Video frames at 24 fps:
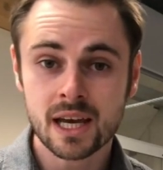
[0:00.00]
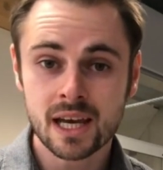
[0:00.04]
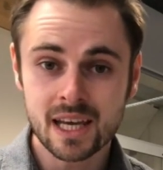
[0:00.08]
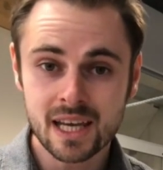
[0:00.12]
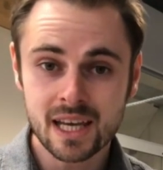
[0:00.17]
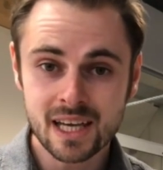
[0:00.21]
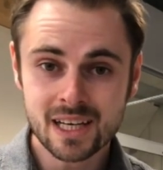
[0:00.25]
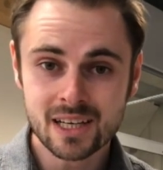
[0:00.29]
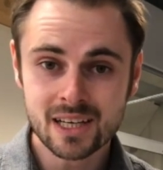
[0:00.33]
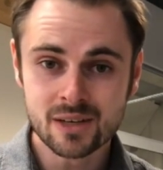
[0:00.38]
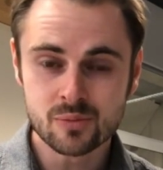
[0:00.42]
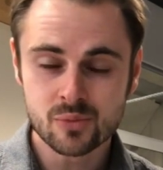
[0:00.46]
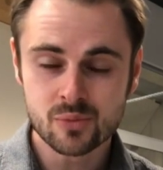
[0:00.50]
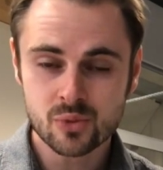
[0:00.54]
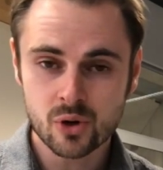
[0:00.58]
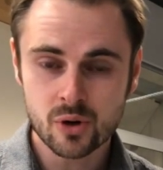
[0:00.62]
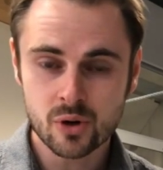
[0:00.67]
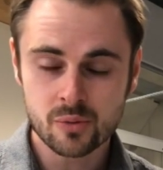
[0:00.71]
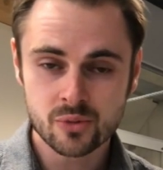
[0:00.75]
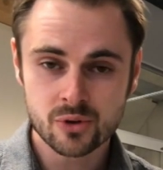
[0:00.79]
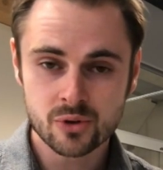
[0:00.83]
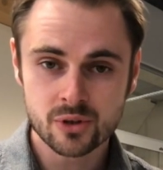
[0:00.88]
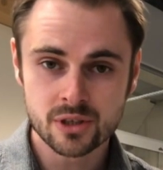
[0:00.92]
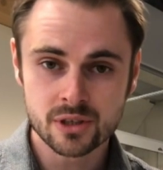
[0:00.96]

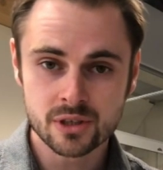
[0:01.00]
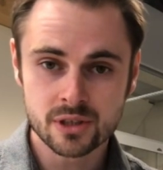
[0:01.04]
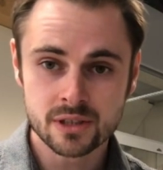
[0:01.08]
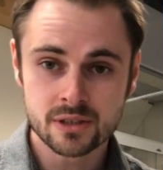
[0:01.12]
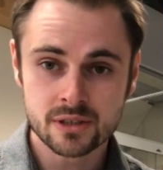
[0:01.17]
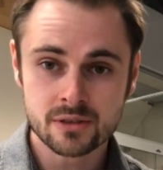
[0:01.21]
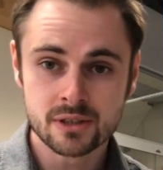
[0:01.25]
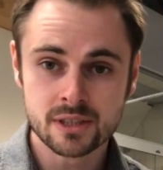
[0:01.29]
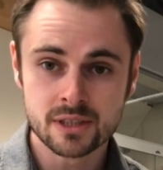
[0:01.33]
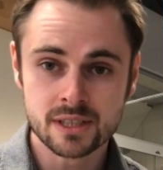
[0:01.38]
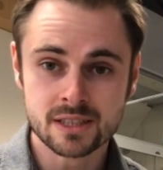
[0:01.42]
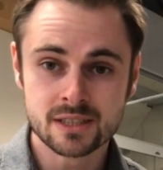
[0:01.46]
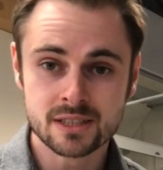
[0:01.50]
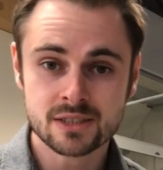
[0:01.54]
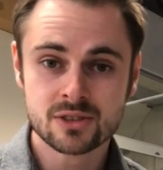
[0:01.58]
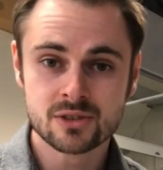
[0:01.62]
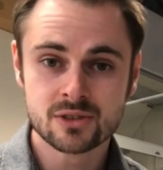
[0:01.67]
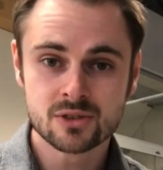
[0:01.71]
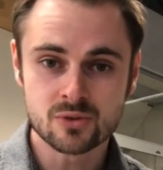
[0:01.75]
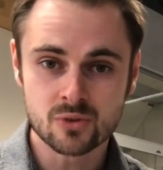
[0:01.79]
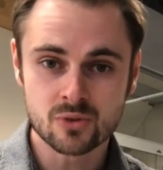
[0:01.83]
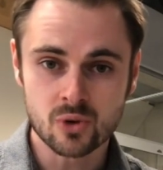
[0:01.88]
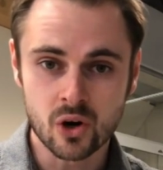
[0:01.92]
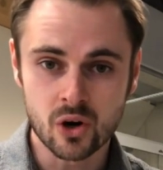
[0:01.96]
inappropriately
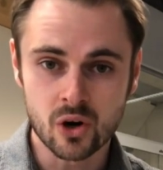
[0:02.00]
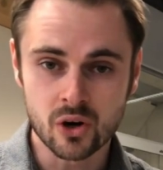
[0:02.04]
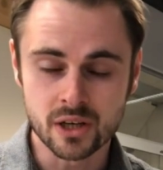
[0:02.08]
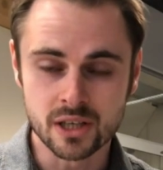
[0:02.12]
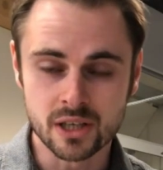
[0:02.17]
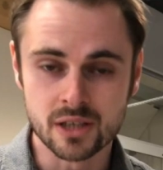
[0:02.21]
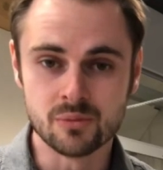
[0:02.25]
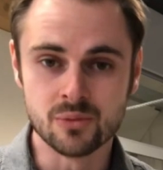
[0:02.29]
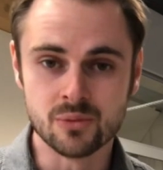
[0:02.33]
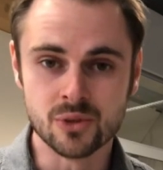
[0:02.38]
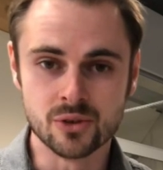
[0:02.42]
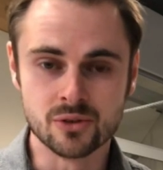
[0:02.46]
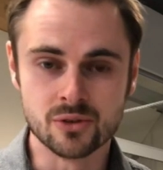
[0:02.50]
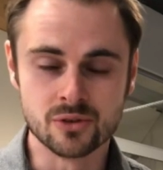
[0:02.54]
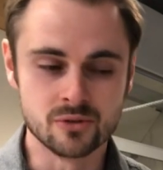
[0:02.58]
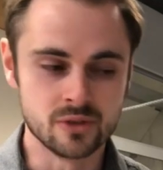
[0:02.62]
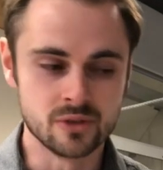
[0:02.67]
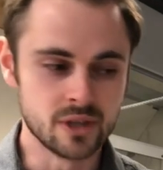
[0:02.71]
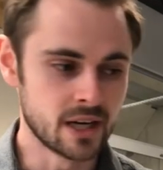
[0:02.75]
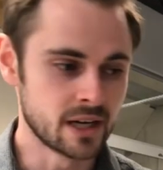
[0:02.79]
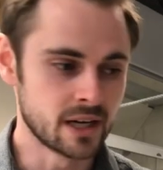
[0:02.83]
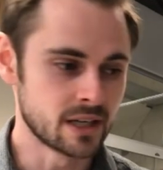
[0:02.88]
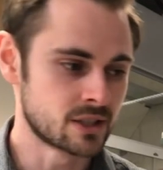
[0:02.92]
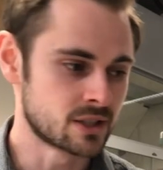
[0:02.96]
strong immune
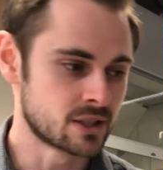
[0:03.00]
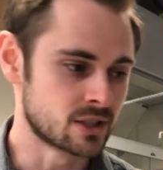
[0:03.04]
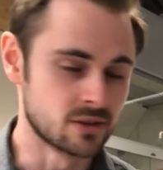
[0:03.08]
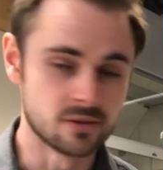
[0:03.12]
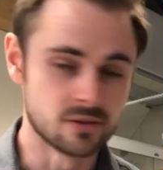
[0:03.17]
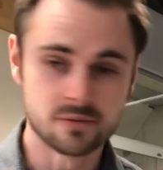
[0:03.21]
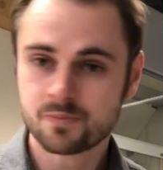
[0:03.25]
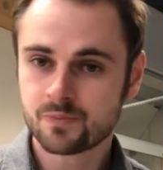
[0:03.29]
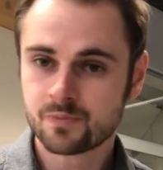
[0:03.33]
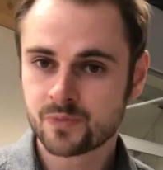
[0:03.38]
reaction.